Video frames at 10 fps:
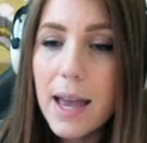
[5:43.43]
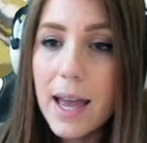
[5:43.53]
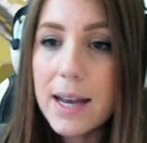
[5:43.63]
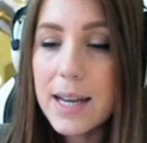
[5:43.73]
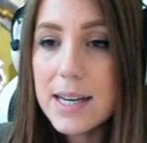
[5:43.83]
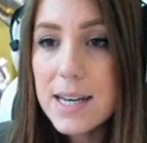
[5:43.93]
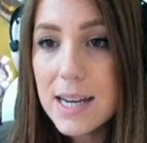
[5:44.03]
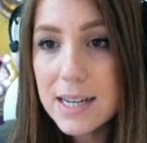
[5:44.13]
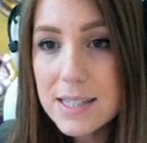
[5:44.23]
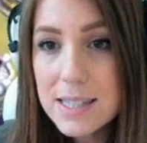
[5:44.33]
and I
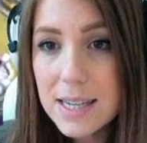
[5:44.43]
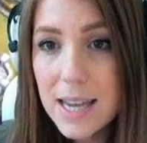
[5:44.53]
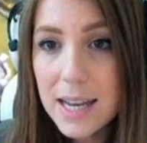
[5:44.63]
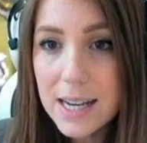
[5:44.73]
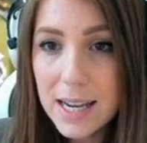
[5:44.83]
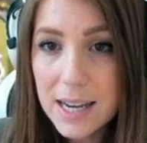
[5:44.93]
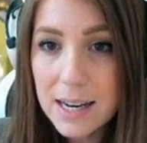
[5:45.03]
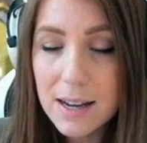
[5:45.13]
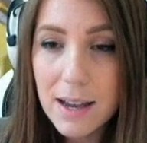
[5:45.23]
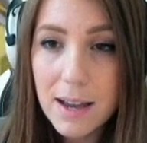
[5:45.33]
needed to get
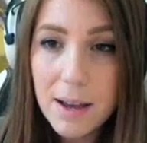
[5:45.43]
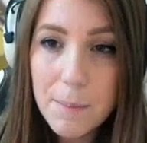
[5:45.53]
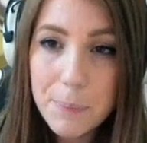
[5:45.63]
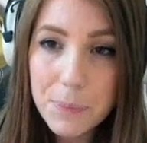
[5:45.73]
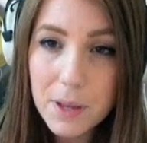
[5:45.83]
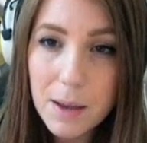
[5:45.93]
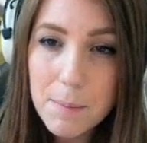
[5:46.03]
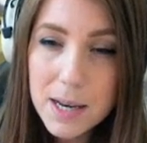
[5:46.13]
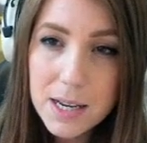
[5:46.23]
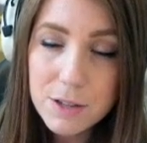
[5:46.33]
in um, a
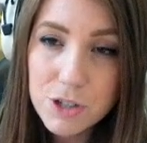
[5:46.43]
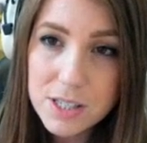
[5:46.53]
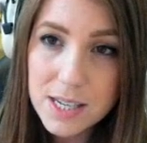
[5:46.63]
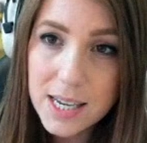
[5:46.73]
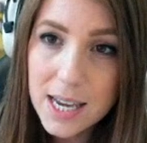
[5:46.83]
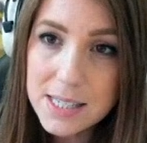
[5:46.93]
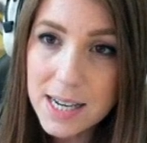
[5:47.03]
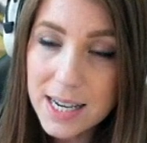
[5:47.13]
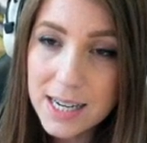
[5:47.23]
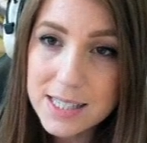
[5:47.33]
minion just in case
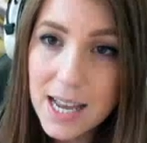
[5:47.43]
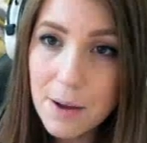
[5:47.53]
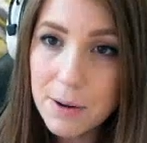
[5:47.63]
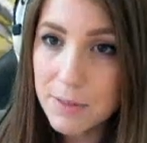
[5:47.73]
I didn't get it down.